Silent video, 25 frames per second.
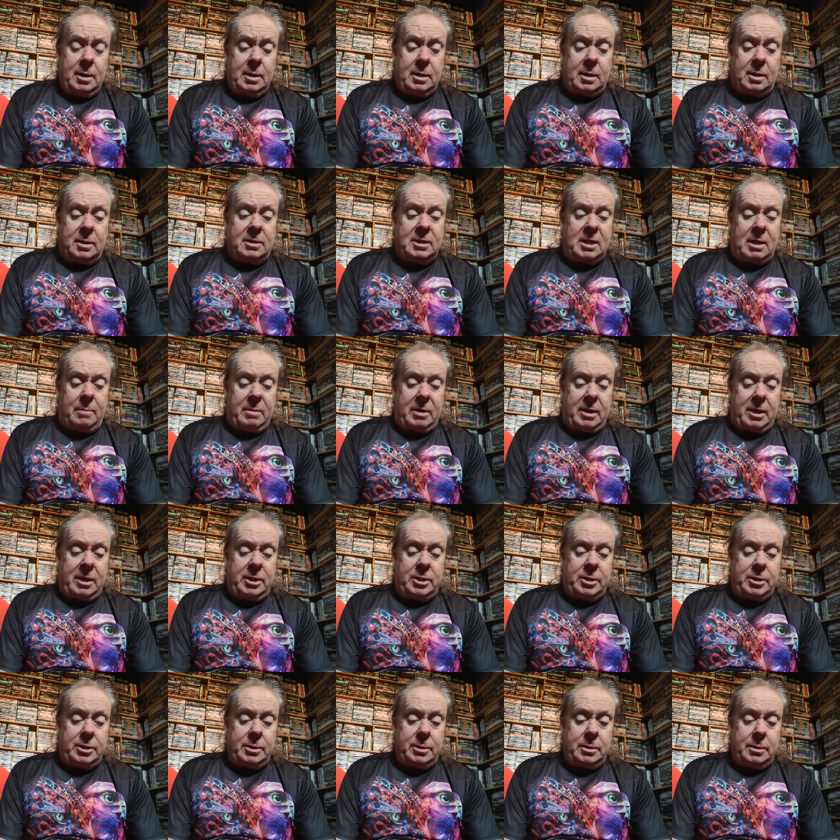
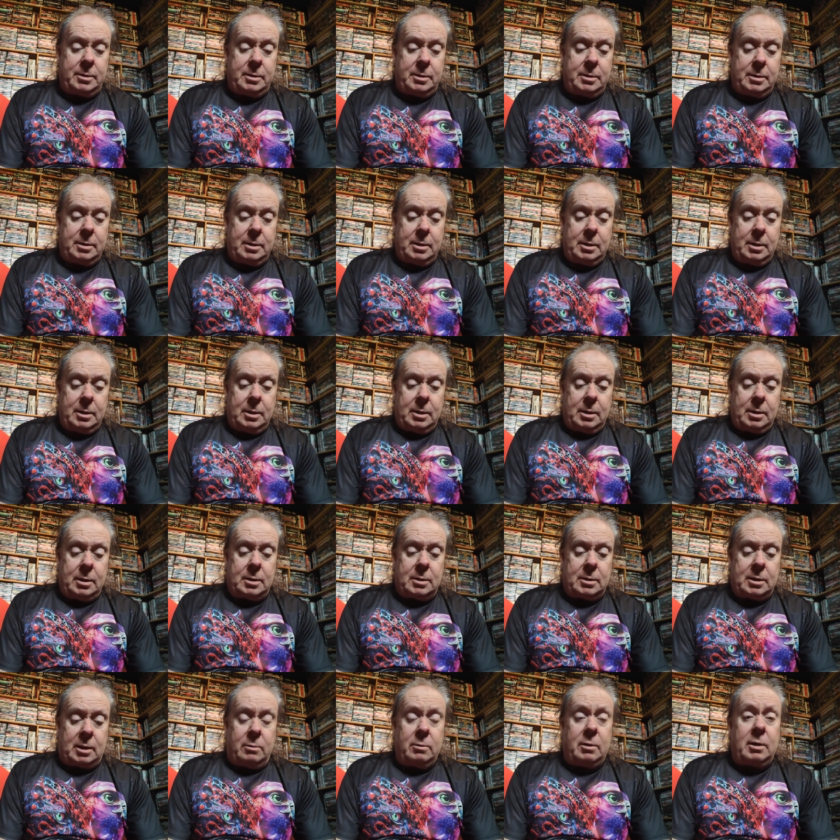Contamination,
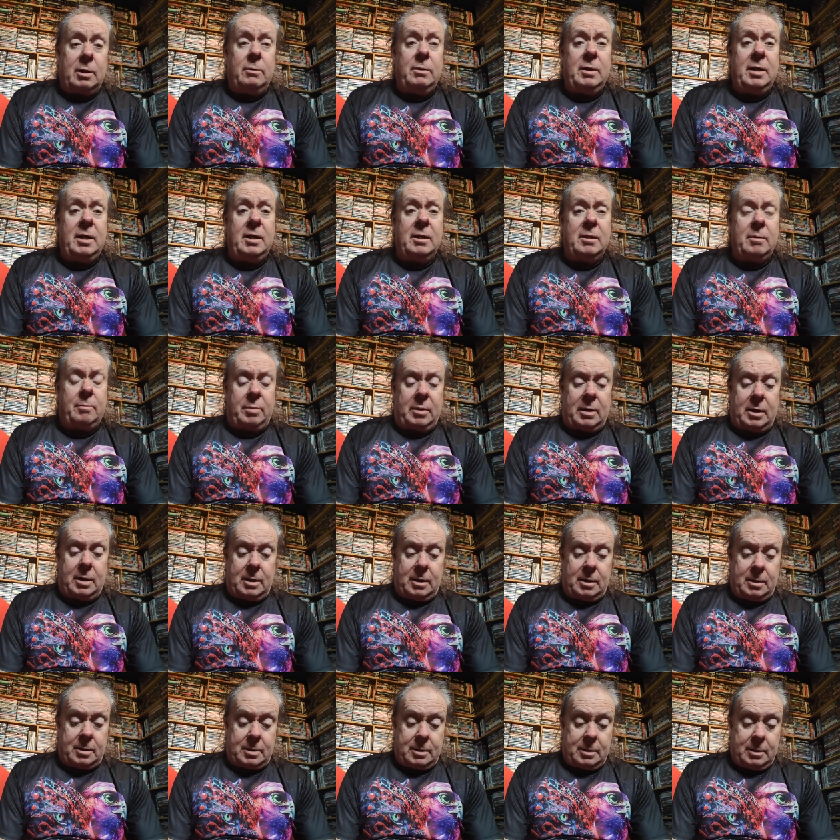Don't Go Near the
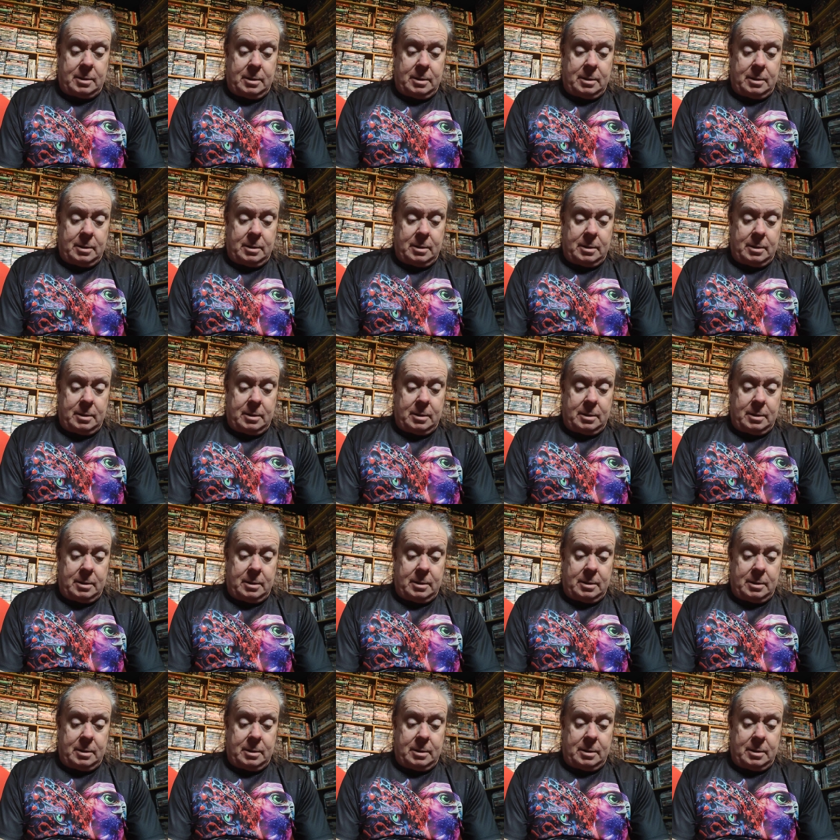Park,